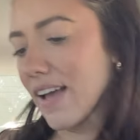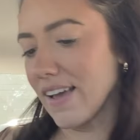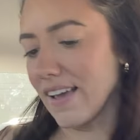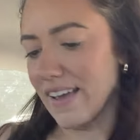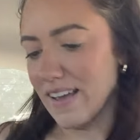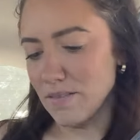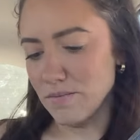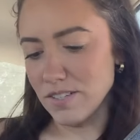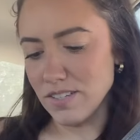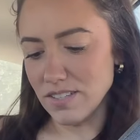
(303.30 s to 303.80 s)
I
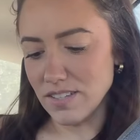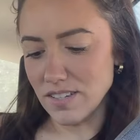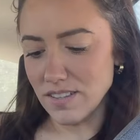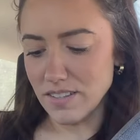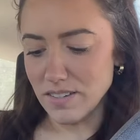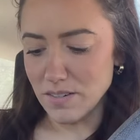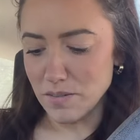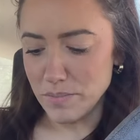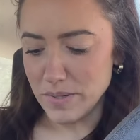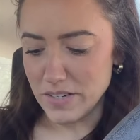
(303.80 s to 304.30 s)
am just a
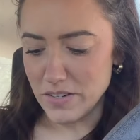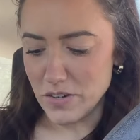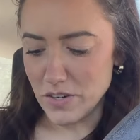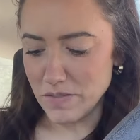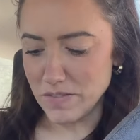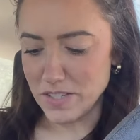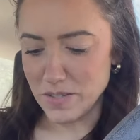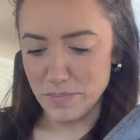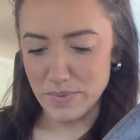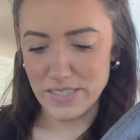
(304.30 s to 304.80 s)
little bit
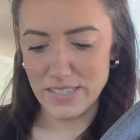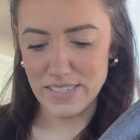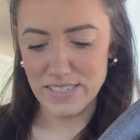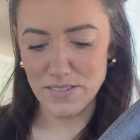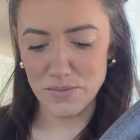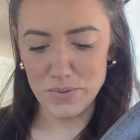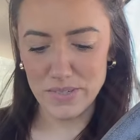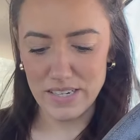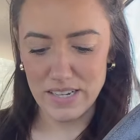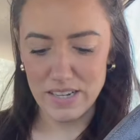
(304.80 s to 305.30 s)
nervous
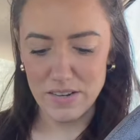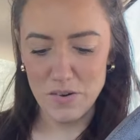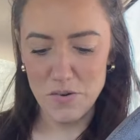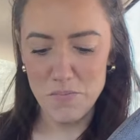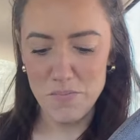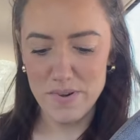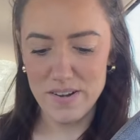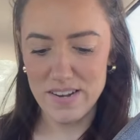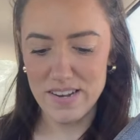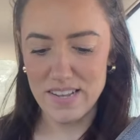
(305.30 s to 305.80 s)
because when I
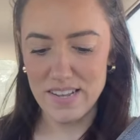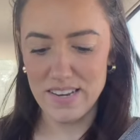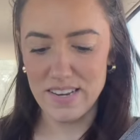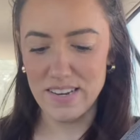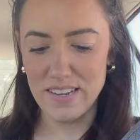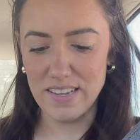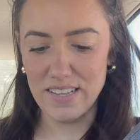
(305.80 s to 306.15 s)
opened it,